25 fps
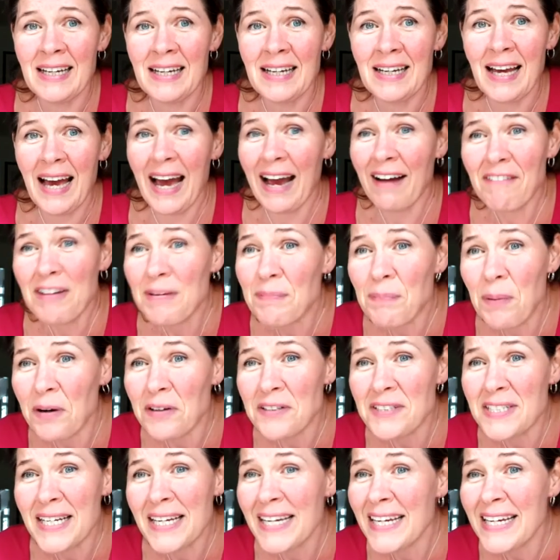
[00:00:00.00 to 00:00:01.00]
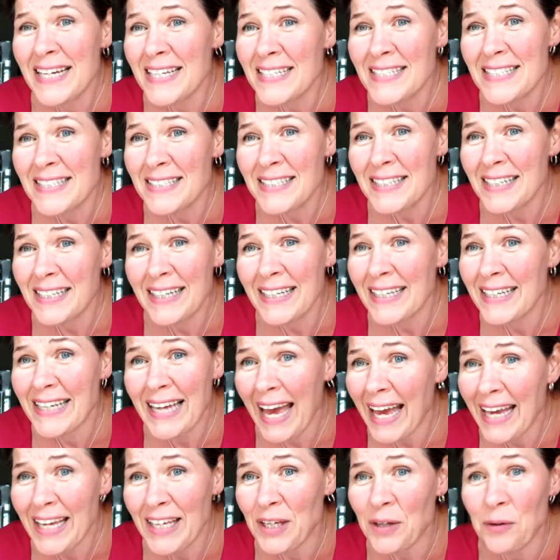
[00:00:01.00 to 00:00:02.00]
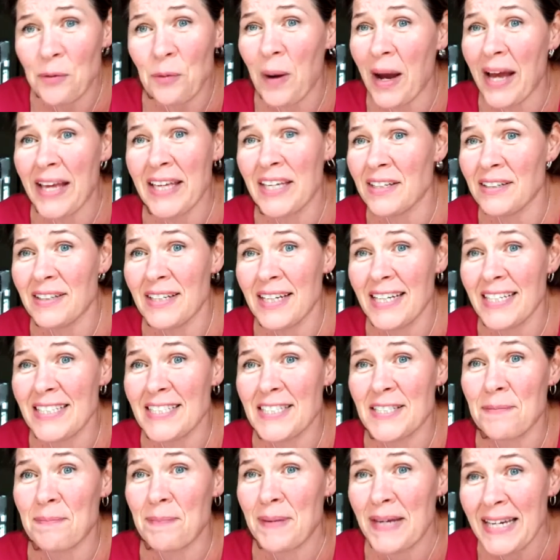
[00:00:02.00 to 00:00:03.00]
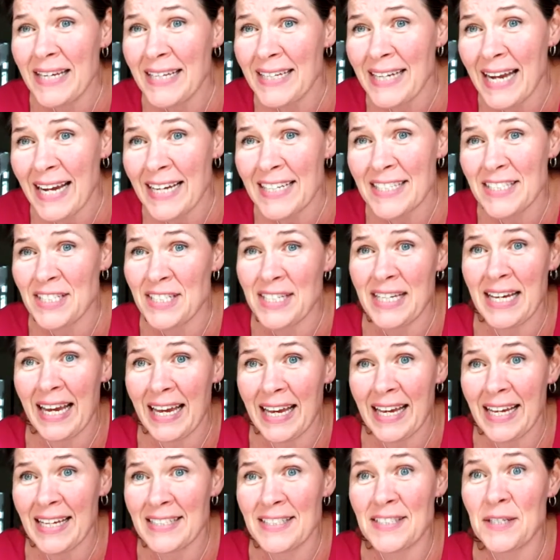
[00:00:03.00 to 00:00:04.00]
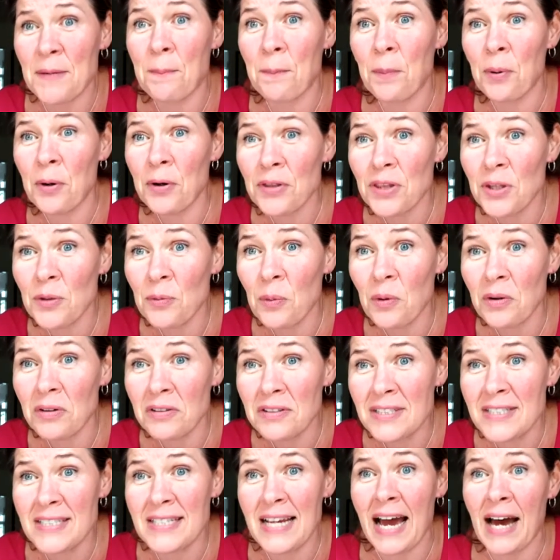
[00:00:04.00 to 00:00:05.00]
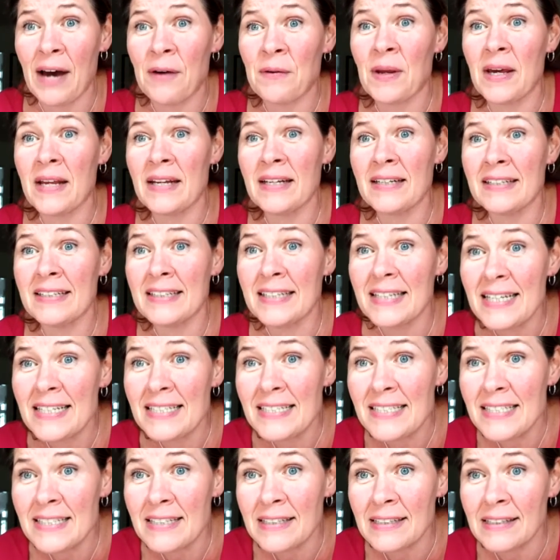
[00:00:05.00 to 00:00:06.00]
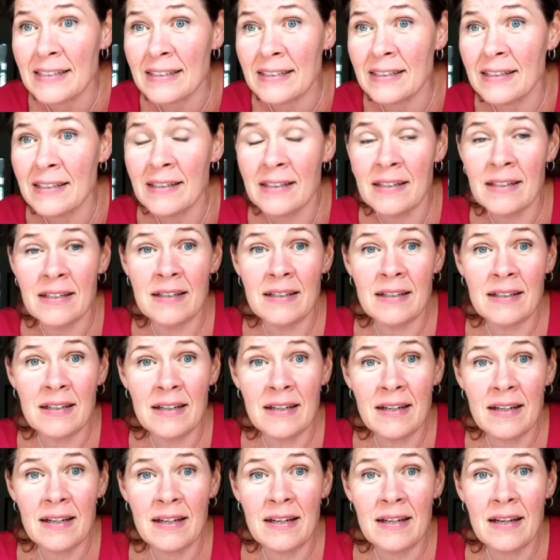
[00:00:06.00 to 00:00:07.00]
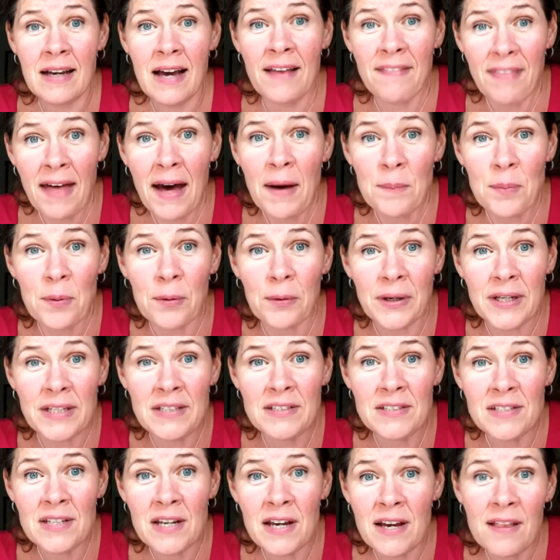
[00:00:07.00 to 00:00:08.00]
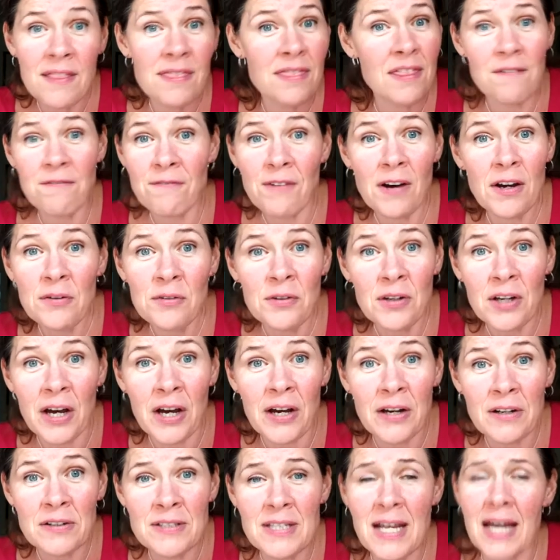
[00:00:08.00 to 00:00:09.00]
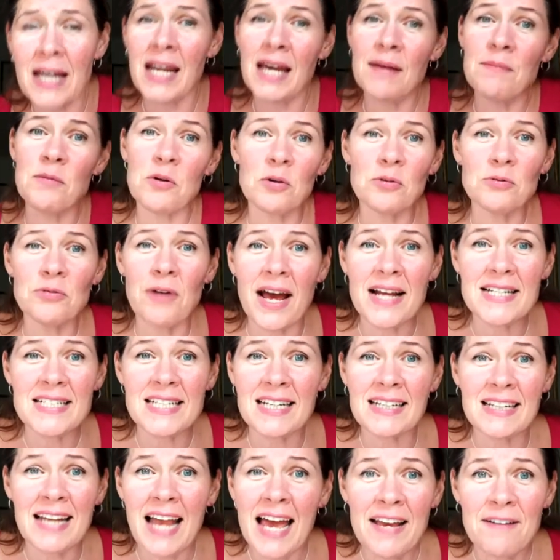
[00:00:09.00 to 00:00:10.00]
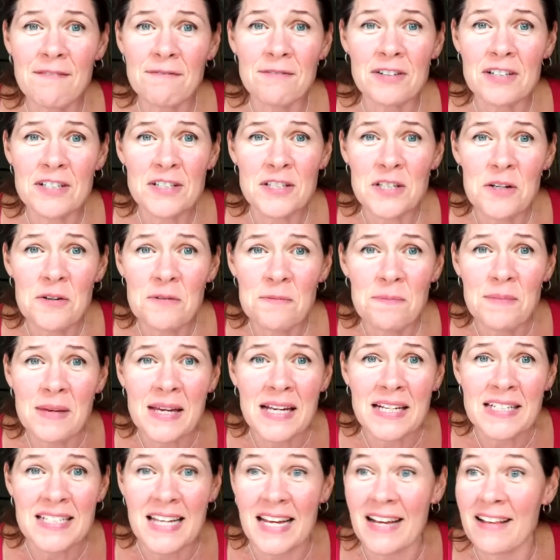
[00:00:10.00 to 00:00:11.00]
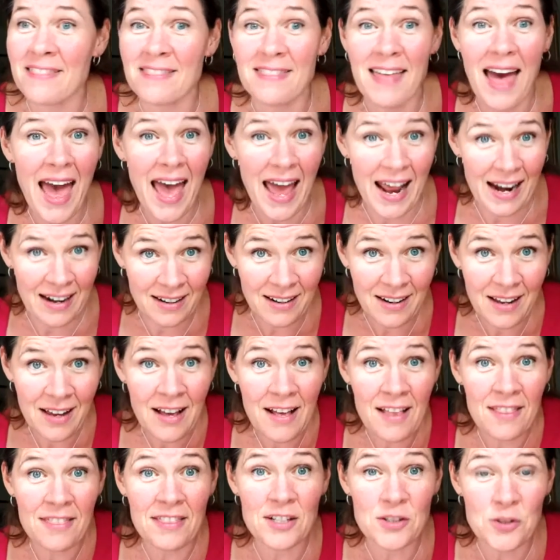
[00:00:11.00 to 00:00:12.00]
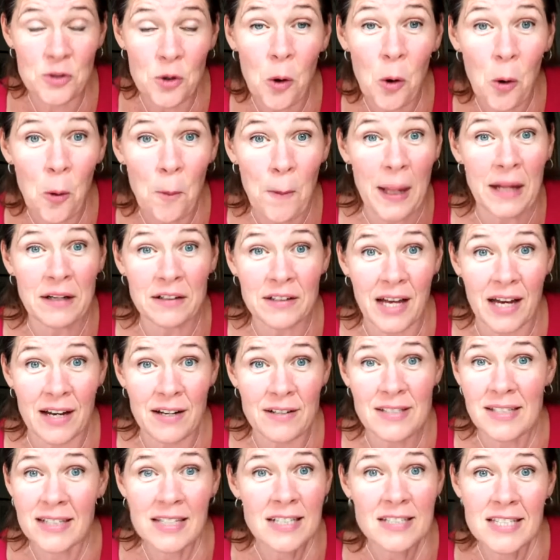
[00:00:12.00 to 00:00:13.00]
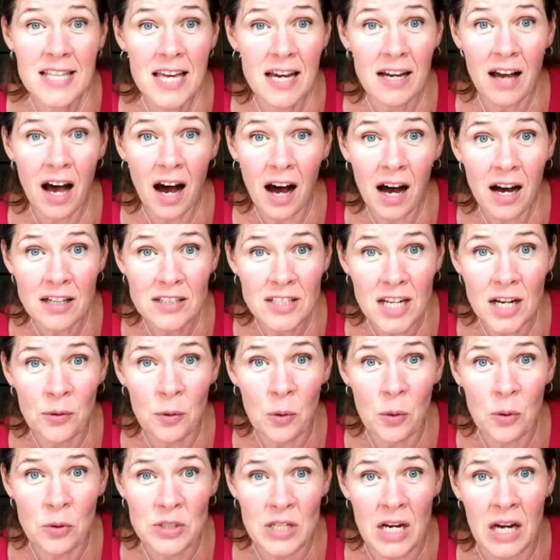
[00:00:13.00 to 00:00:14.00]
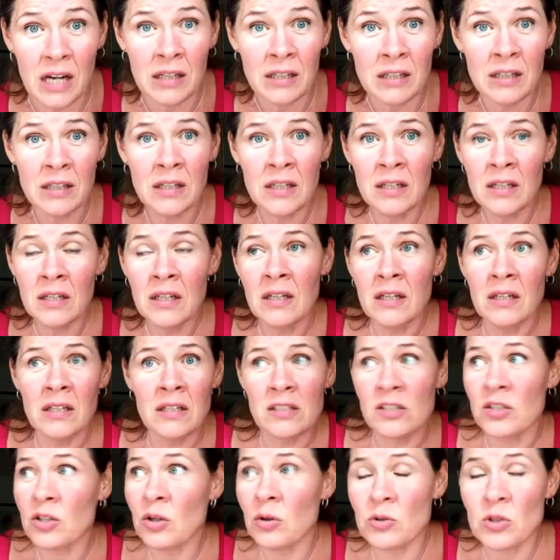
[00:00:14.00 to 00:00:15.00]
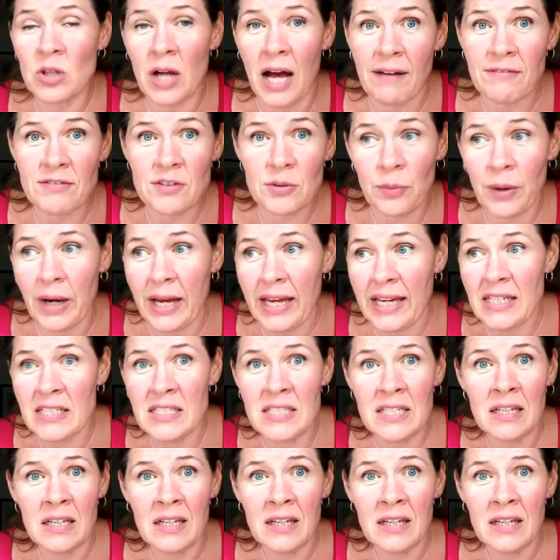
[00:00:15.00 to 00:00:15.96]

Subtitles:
Harry Potter isn't going to get you where you need to be next year, so put the wand down and listen. At that point, the phone goes, and I'm already late for a Zoom meeting. Then the doorbell goes, and it's the Ocado order. George will have to wait.